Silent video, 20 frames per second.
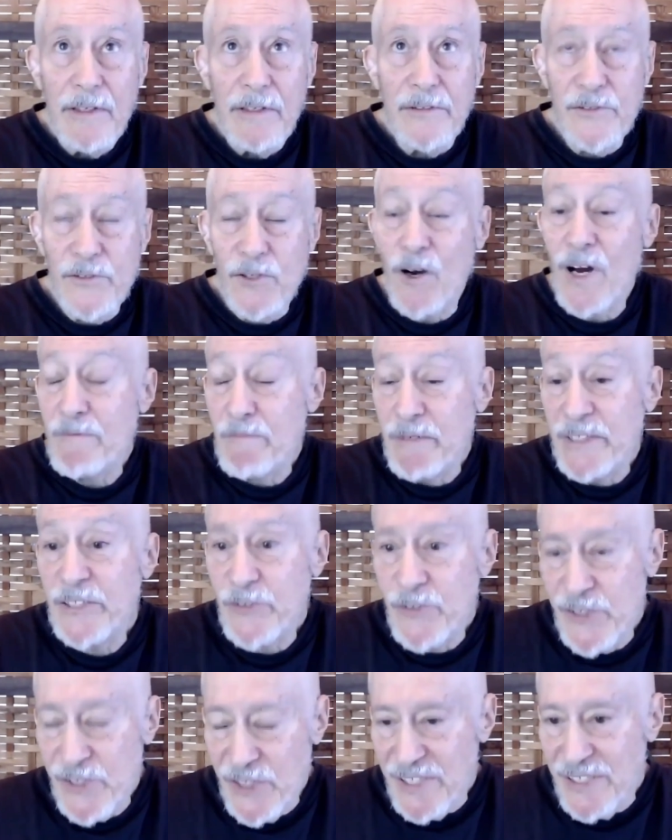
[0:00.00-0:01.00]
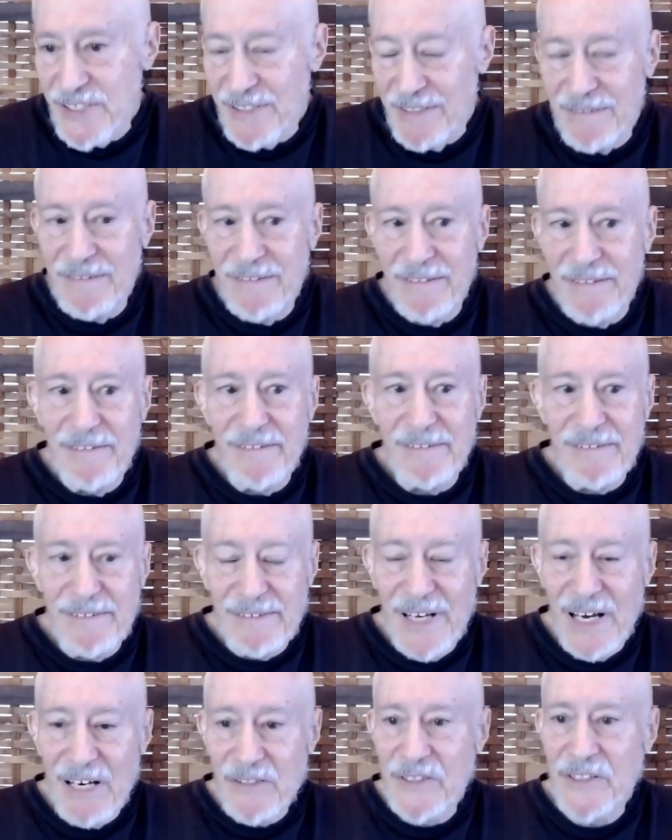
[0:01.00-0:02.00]
So I'm interested
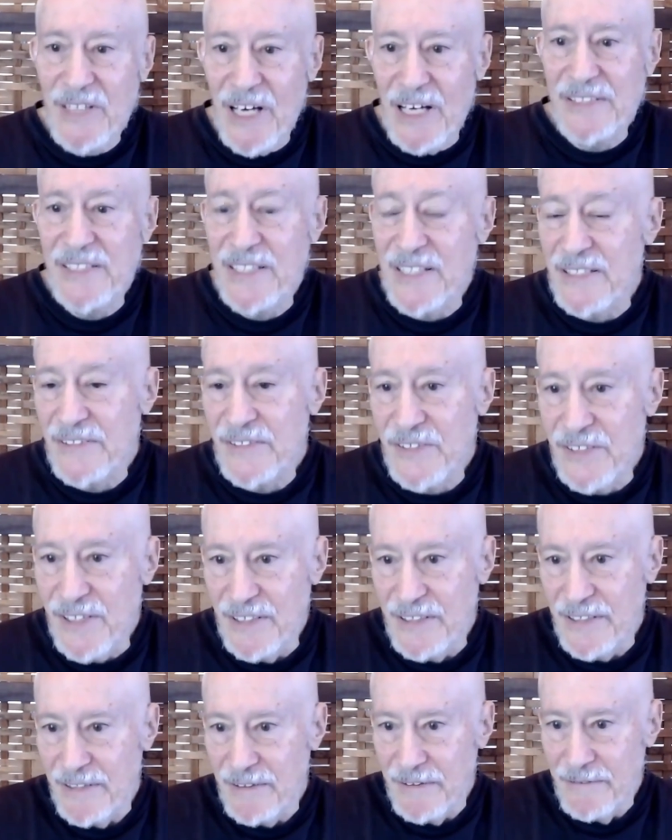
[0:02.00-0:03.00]
how you got the insight.